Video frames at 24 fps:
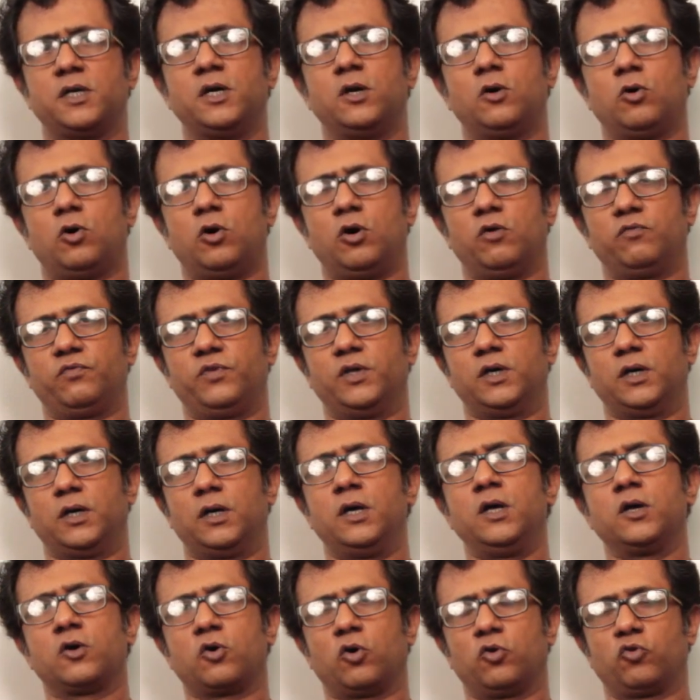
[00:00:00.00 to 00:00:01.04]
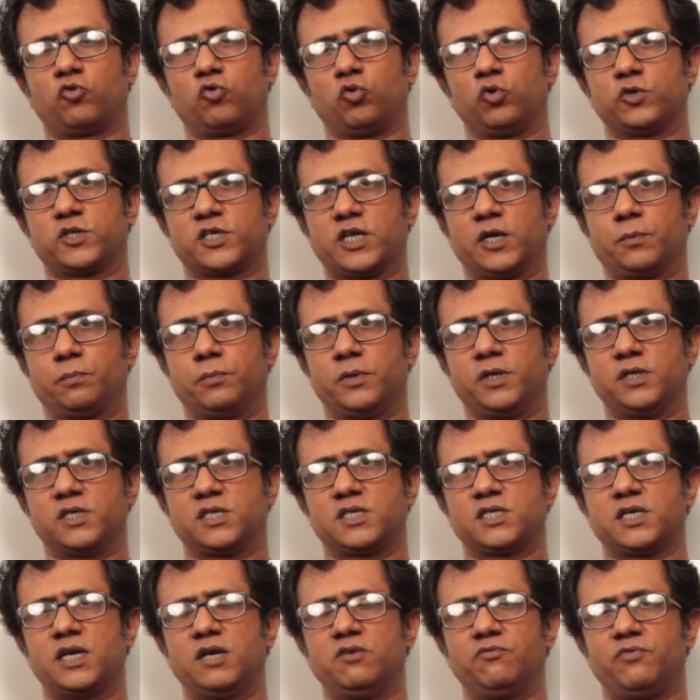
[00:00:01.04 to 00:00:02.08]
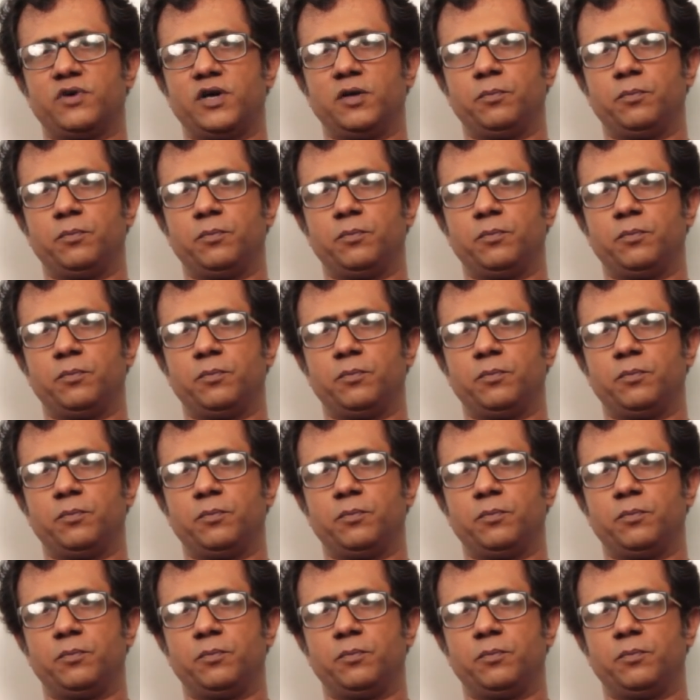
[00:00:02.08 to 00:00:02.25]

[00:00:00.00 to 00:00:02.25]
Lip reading: of the control statements in very